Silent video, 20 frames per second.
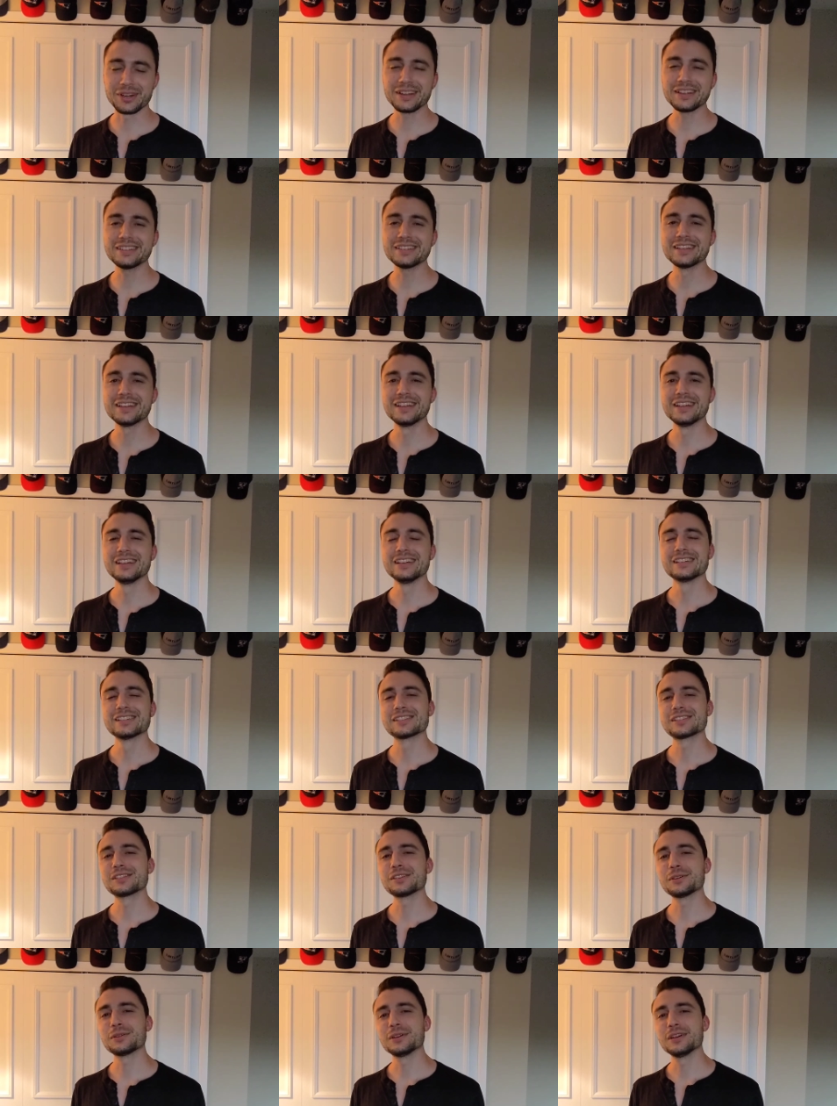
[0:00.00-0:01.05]
right?
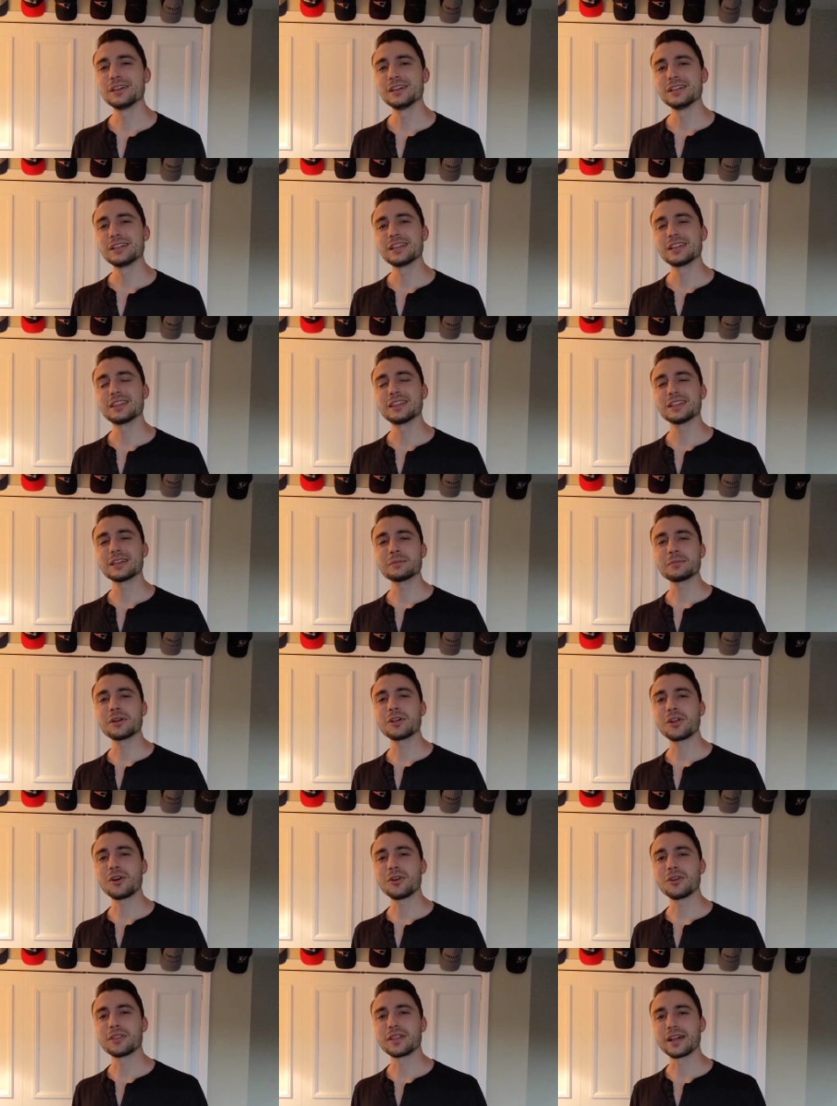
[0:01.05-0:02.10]
So think about
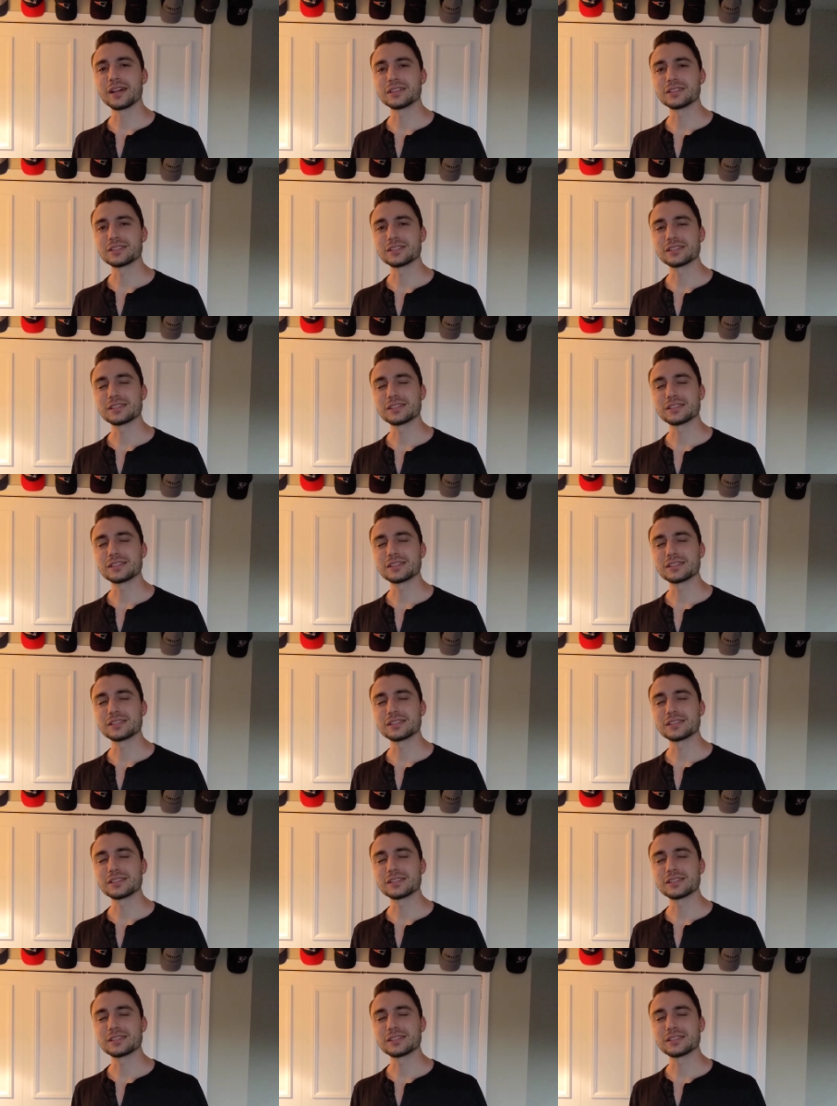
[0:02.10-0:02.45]
all that.